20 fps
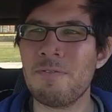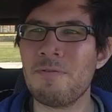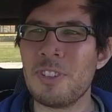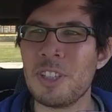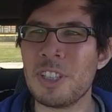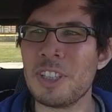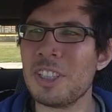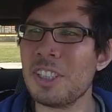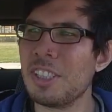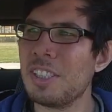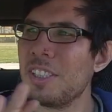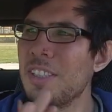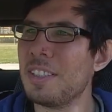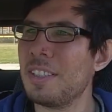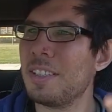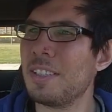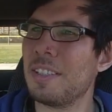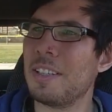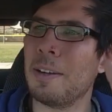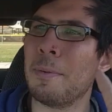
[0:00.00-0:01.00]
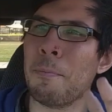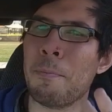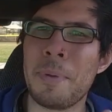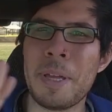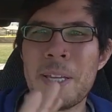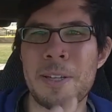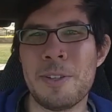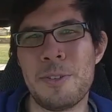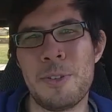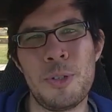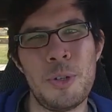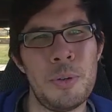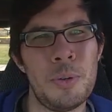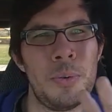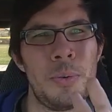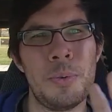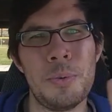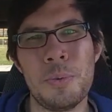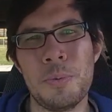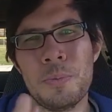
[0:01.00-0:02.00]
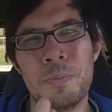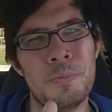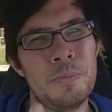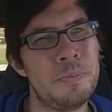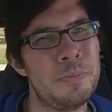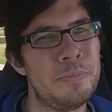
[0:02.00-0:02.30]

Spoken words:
they're just a bit too,